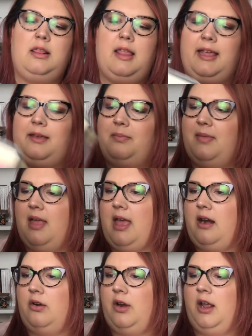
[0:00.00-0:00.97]
Like,
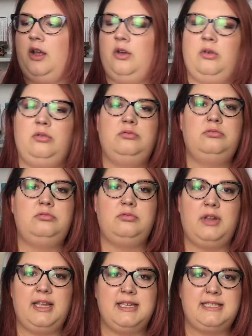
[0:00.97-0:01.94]
I don't know,
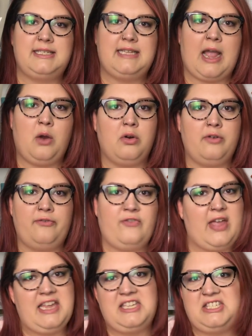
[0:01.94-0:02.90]
like a
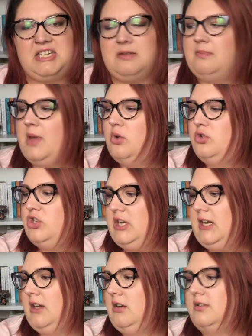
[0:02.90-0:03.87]
sour-faced
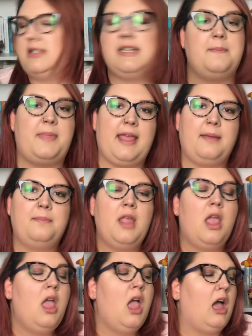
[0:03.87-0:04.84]
emoji or something.
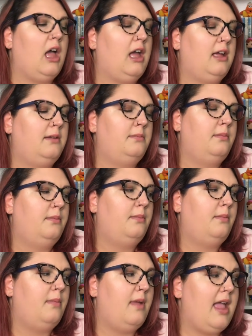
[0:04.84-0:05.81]
Um,
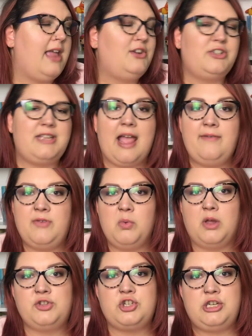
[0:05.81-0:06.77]
and just have
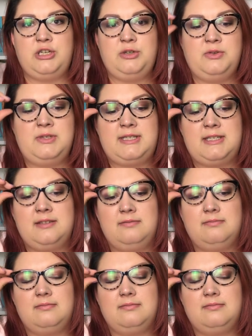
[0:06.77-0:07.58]
you all choose